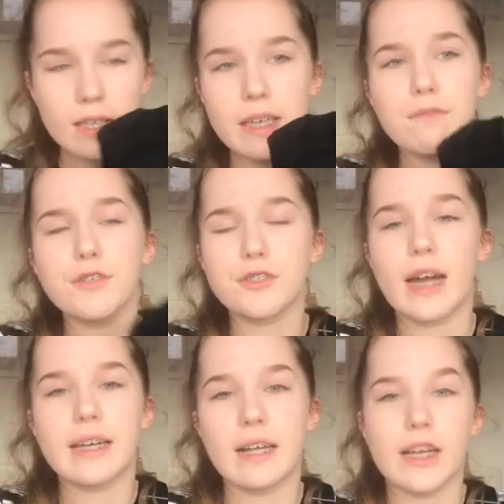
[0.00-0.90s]
if you're
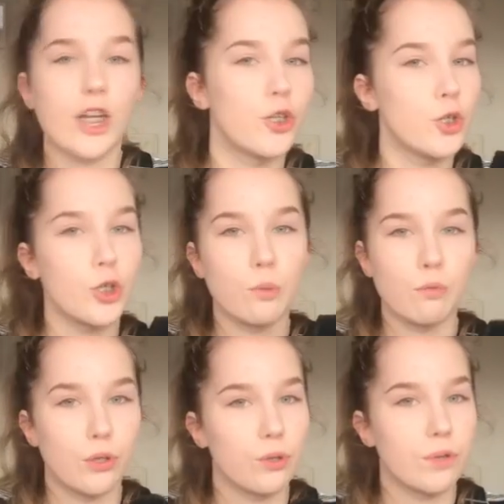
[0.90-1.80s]
trying out like a new
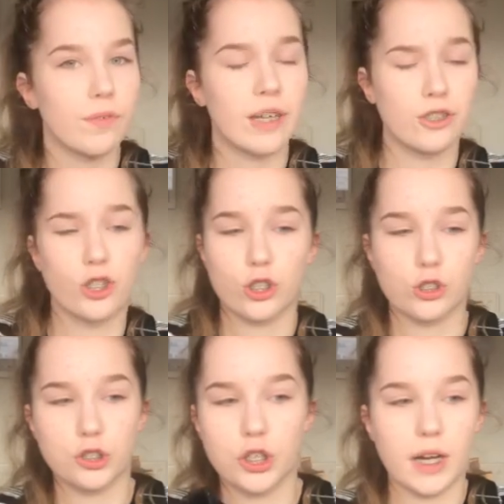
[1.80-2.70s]
move and you're not too
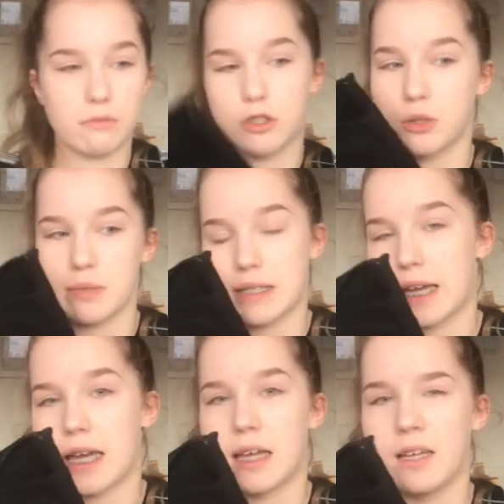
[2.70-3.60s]
sure how to do it
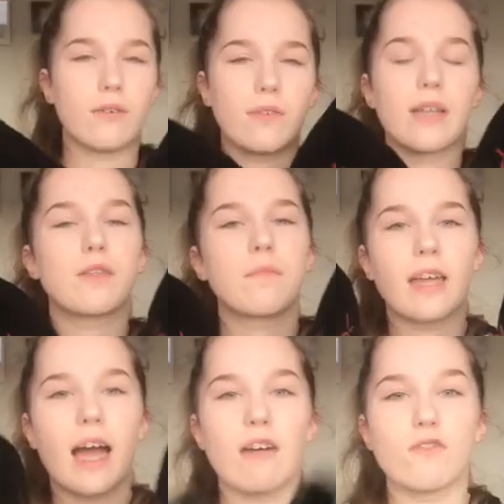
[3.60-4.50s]
yet at the minute
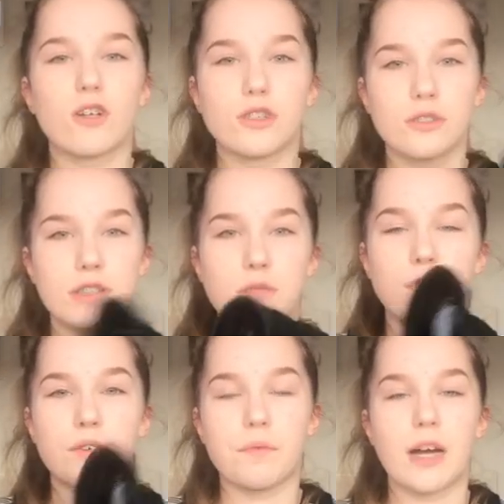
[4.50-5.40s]
I've got to do this
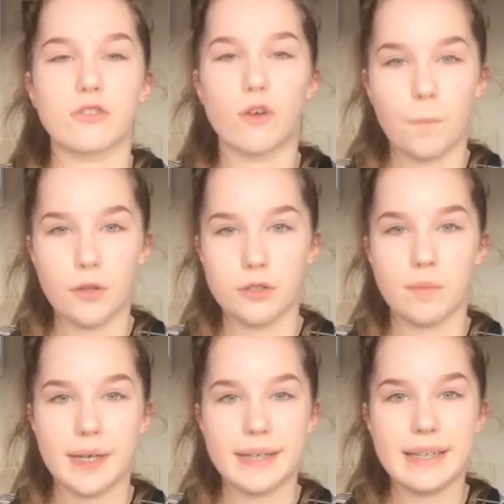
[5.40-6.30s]
move where I drop onto my
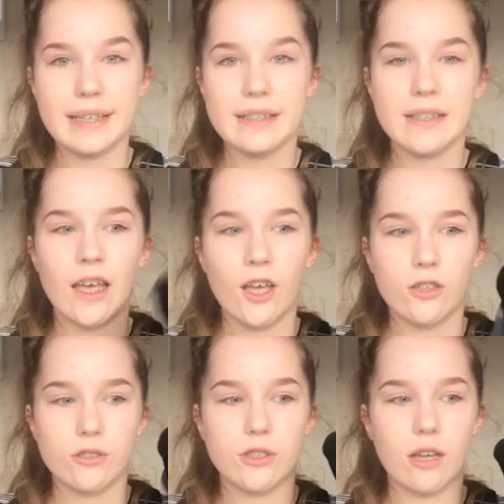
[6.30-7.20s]
knees
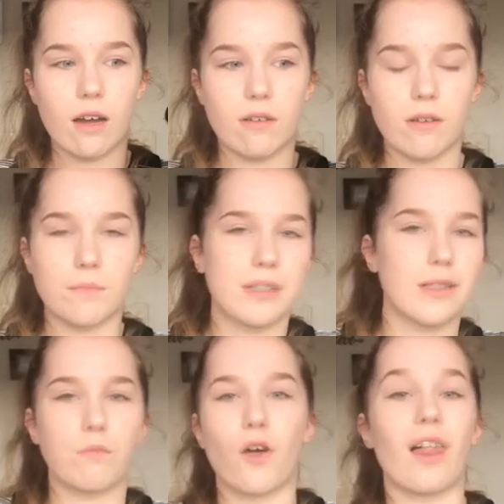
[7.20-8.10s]
so and because
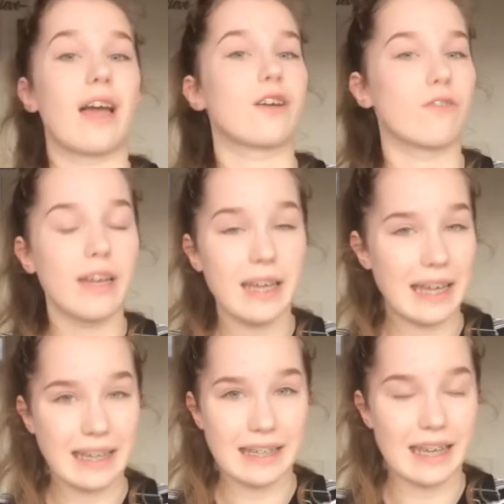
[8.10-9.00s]
I'm not that great at
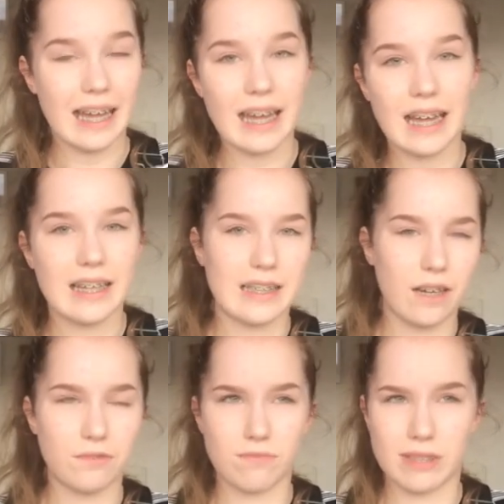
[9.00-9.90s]
it yet and
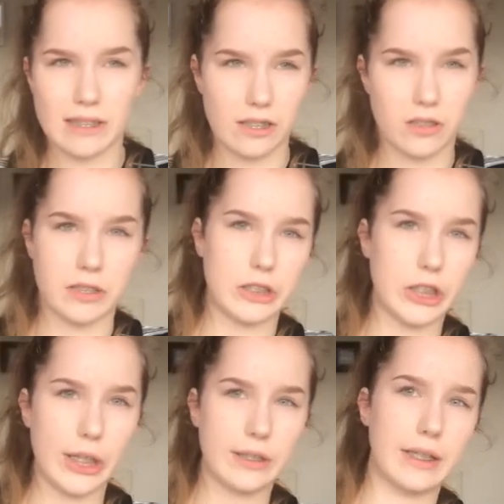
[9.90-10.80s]
haven't really got the
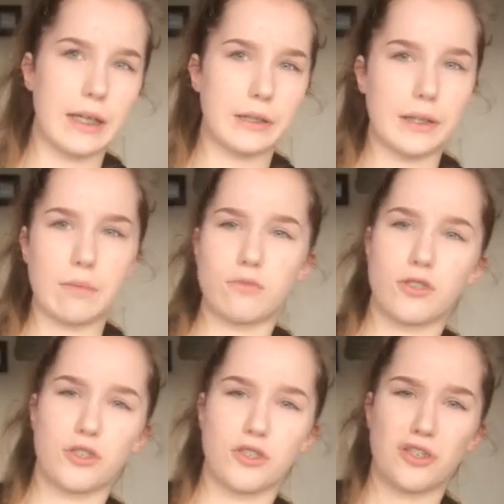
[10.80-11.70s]
gist and I'm
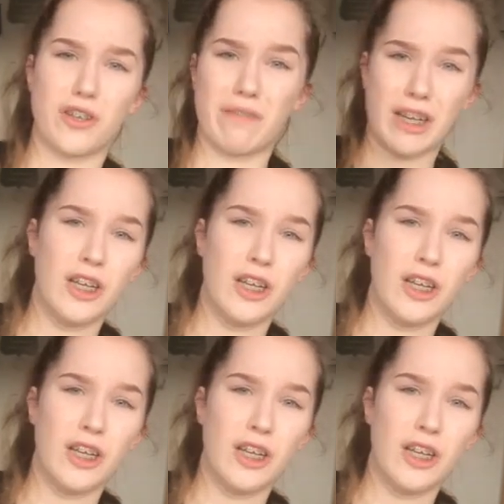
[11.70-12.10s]
just sort of like